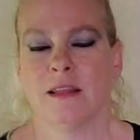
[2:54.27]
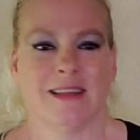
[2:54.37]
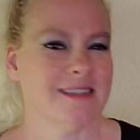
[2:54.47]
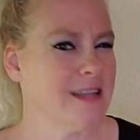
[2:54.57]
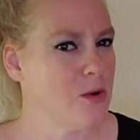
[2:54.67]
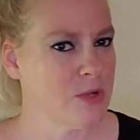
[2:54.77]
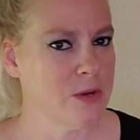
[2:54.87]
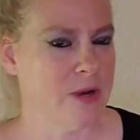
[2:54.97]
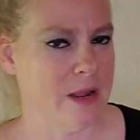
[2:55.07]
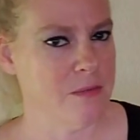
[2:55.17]
That's not really
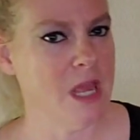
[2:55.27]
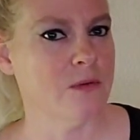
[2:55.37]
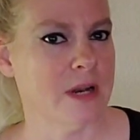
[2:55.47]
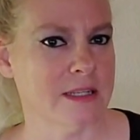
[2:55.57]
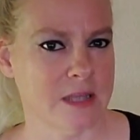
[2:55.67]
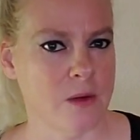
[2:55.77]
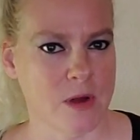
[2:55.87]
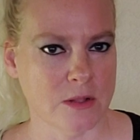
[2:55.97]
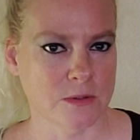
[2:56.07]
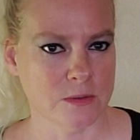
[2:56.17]
what I mean when I say I
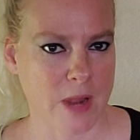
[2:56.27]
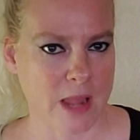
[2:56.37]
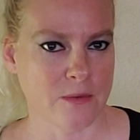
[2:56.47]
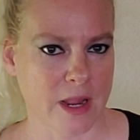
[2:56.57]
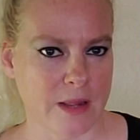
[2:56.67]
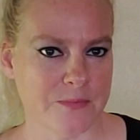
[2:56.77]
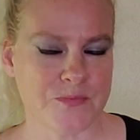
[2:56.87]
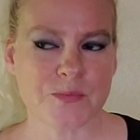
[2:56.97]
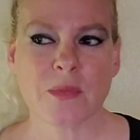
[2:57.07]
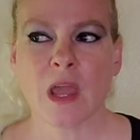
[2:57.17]
want to lose weight, right?
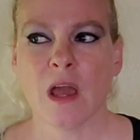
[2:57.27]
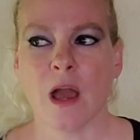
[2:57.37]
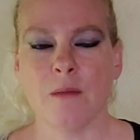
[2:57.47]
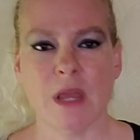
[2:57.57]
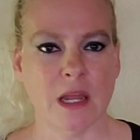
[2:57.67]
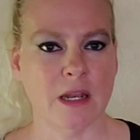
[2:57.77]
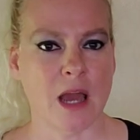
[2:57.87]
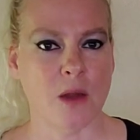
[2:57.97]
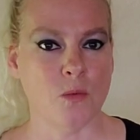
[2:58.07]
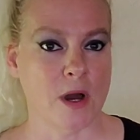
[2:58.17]
I mean,
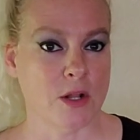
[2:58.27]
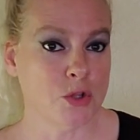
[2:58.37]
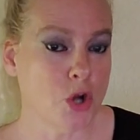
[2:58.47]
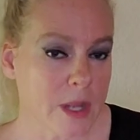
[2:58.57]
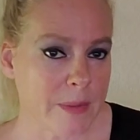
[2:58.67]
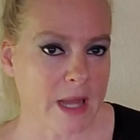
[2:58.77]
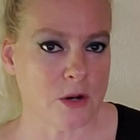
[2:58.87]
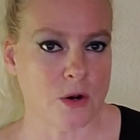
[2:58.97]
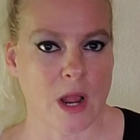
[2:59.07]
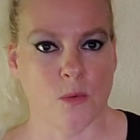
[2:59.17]
I want to look
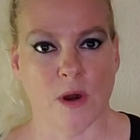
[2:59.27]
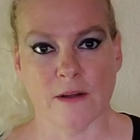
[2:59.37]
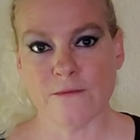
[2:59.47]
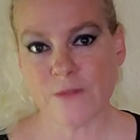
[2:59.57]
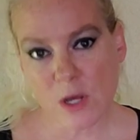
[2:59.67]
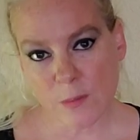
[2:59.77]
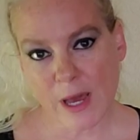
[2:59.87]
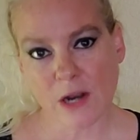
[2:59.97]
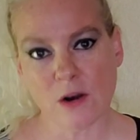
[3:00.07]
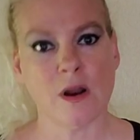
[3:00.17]
better. I want to feel
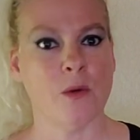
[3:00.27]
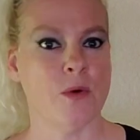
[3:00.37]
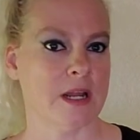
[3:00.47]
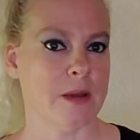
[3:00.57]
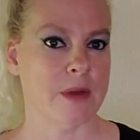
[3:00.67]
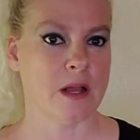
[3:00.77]
better. I want to get my